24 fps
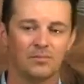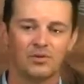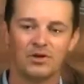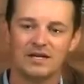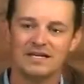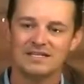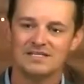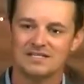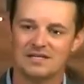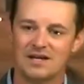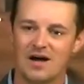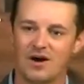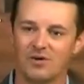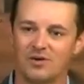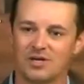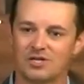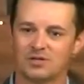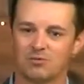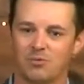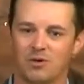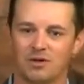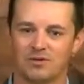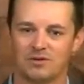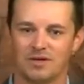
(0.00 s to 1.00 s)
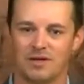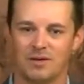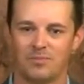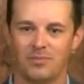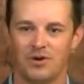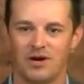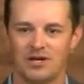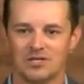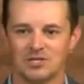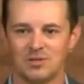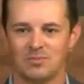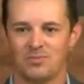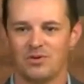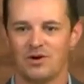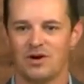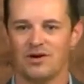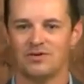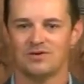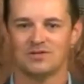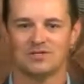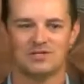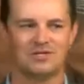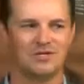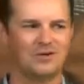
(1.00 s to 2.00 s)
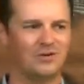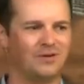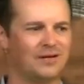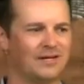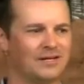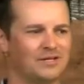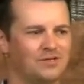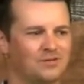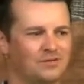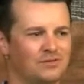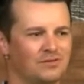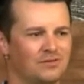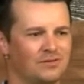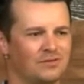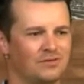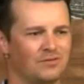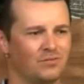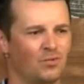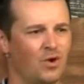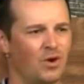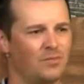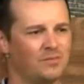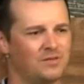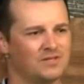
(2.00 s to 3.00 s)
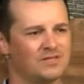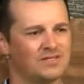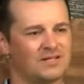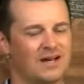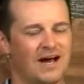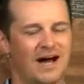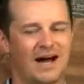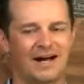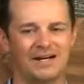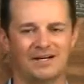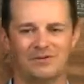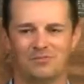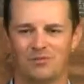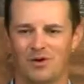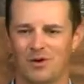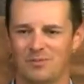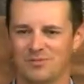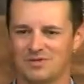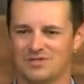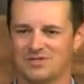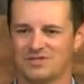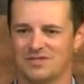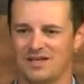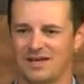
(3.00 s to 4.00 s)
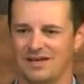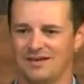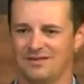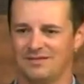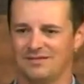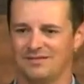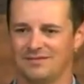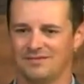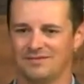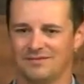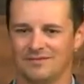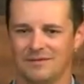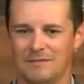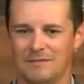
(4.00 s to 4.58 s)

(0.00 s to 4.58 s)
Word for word: Please notice what the Apostle Paul is doing in Romans 9 and Romans 10.